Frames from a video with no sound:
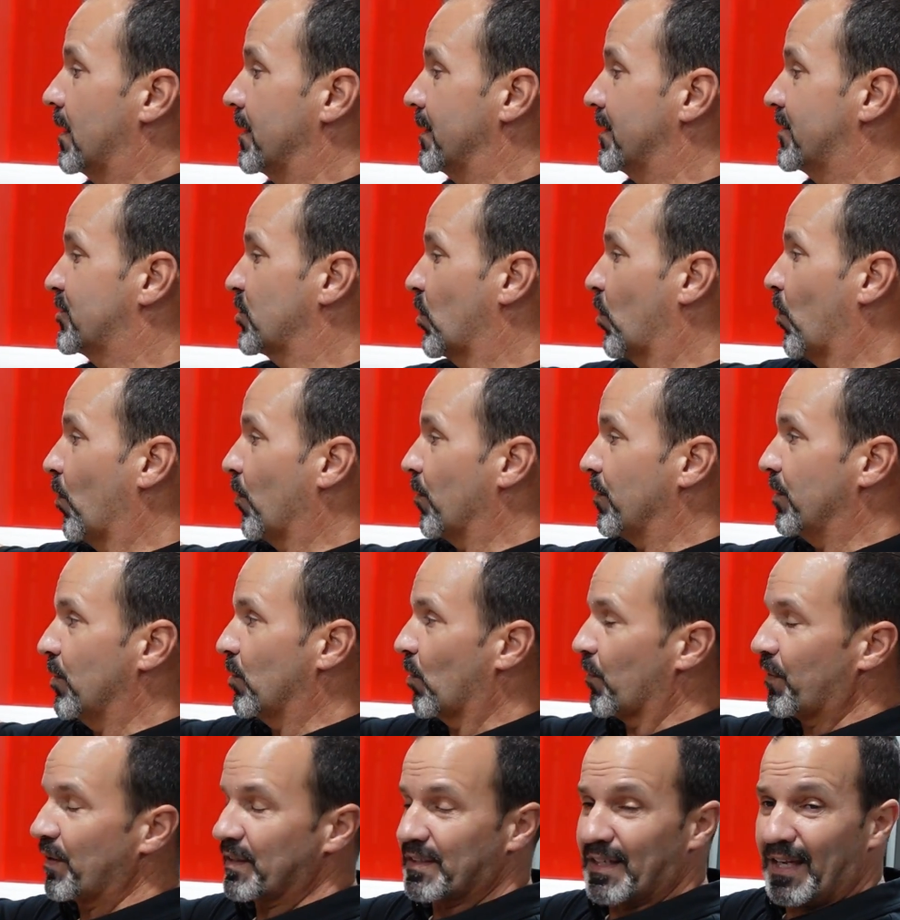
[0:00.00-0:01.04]
So
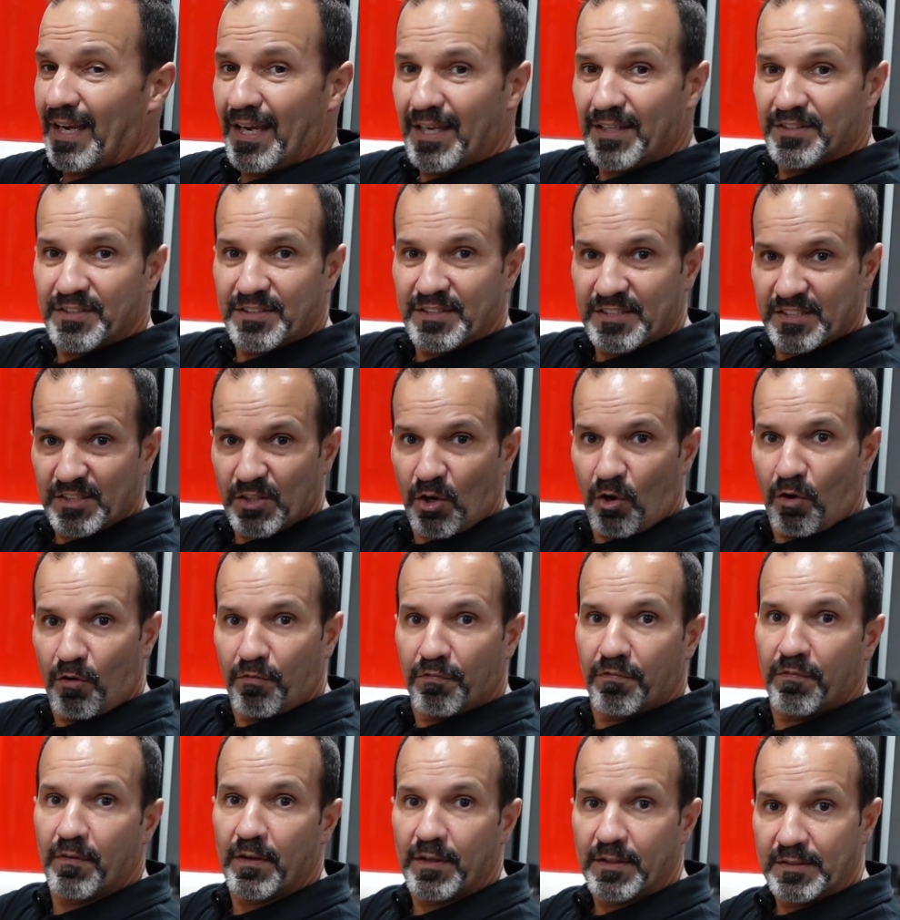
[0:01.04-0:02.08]
the cage
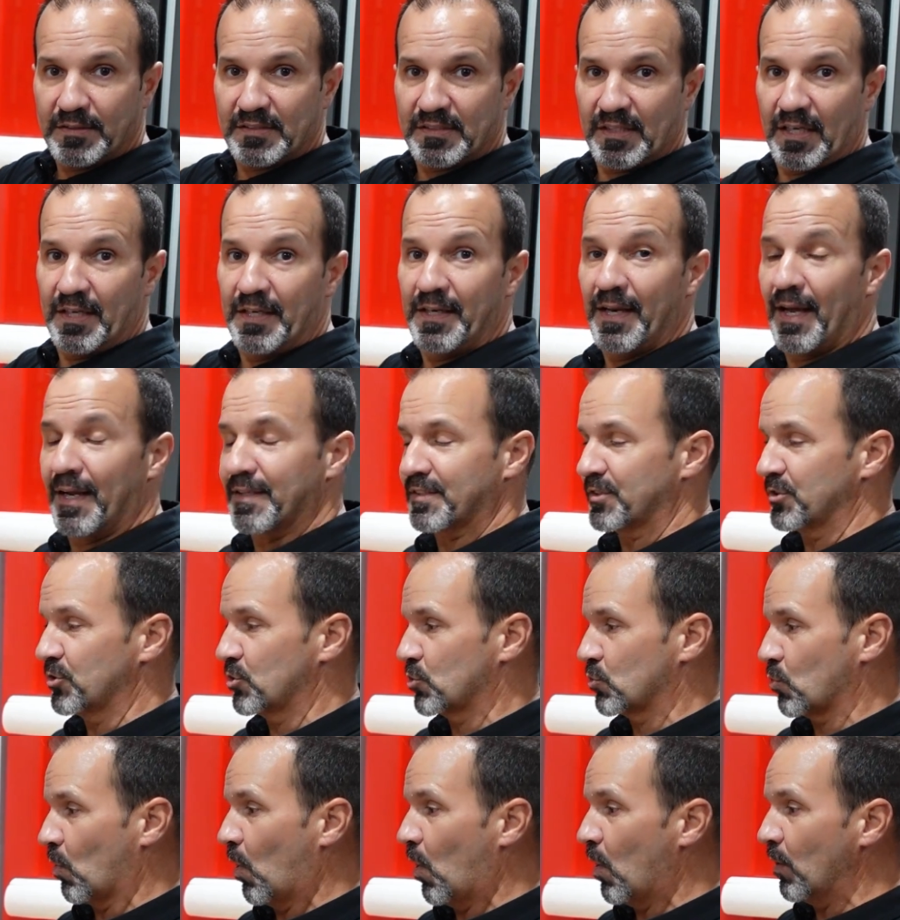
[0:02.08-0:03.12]
itself is nice and
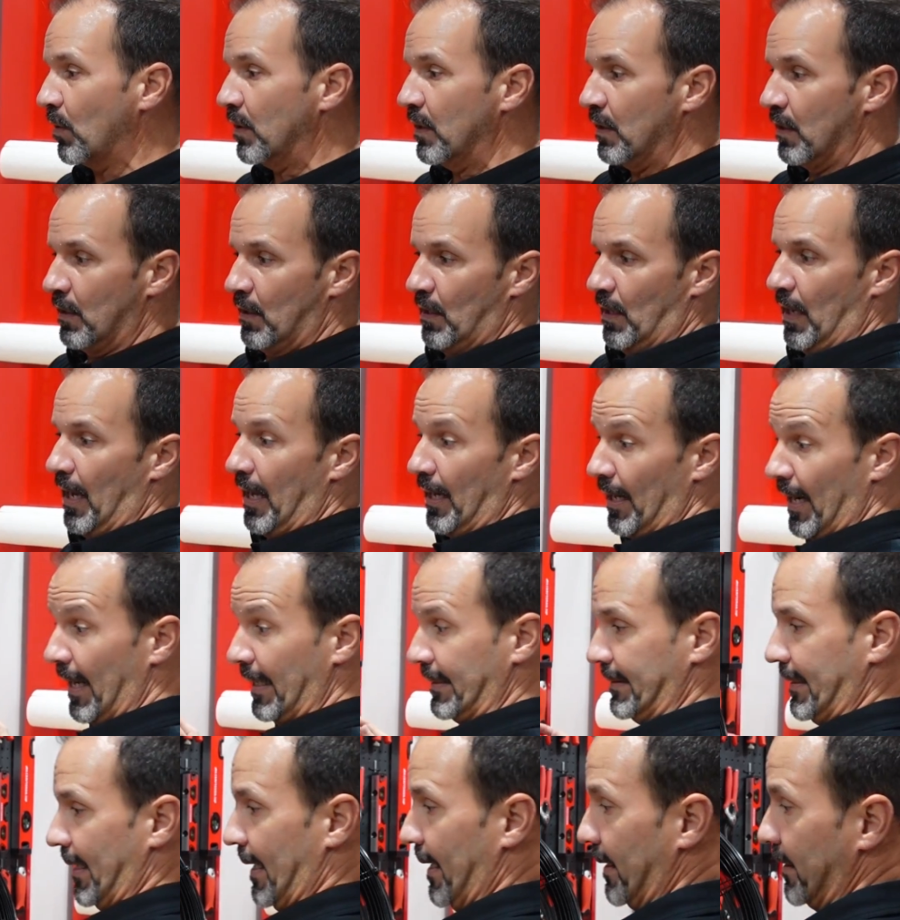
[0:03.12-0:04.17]
strong. I
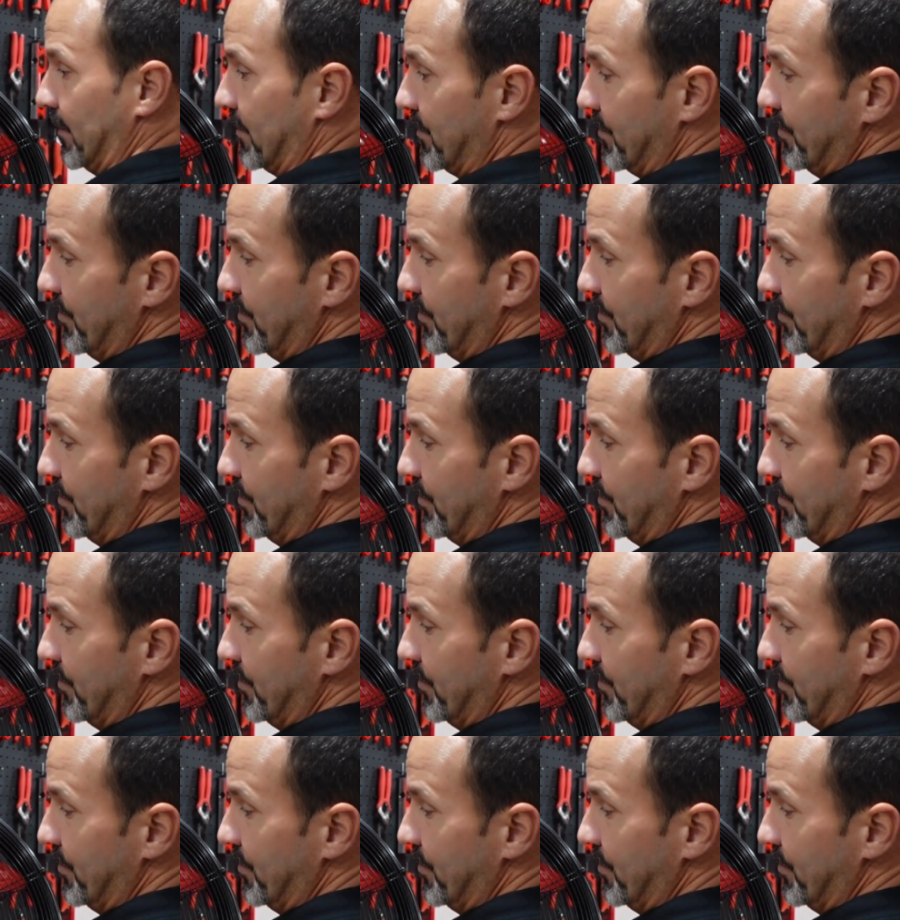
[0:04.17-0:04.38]
like that.